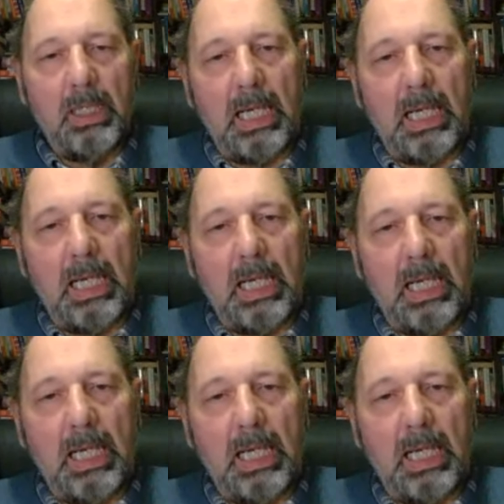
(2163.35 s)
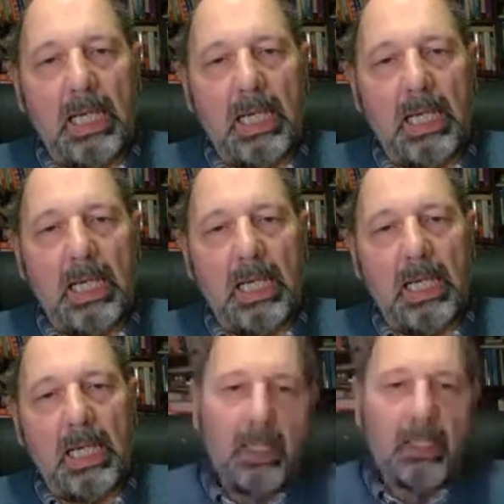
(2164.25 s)
you know, how much, uh, well,
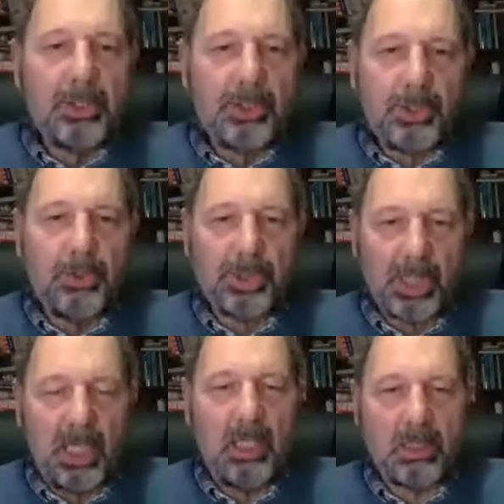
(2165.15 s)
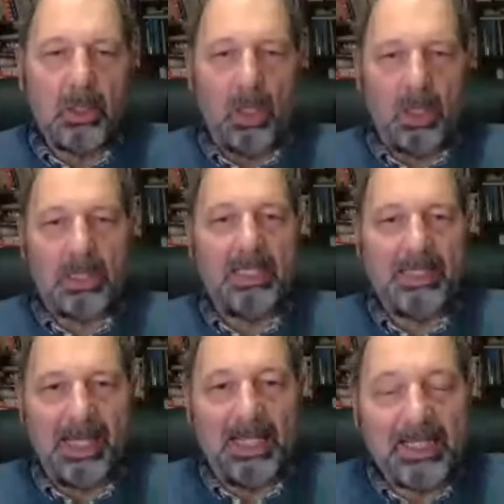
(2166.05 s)
nearly $2 trillion in
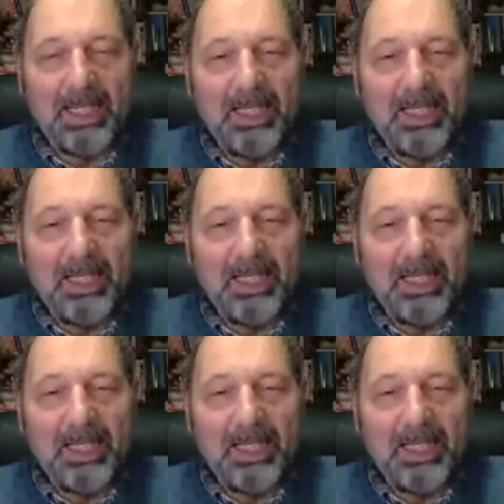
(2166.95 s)
debt.